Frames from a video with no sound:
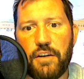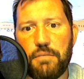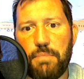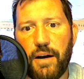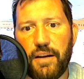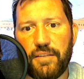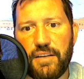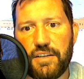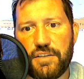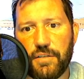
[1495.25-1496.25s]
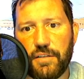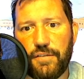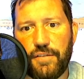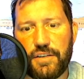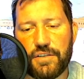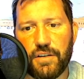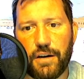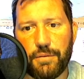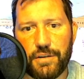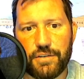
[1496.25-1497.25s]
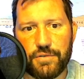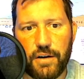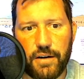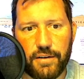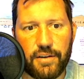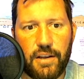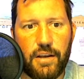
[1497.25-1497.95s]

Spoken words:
to pause the insurance feature on withdrawals.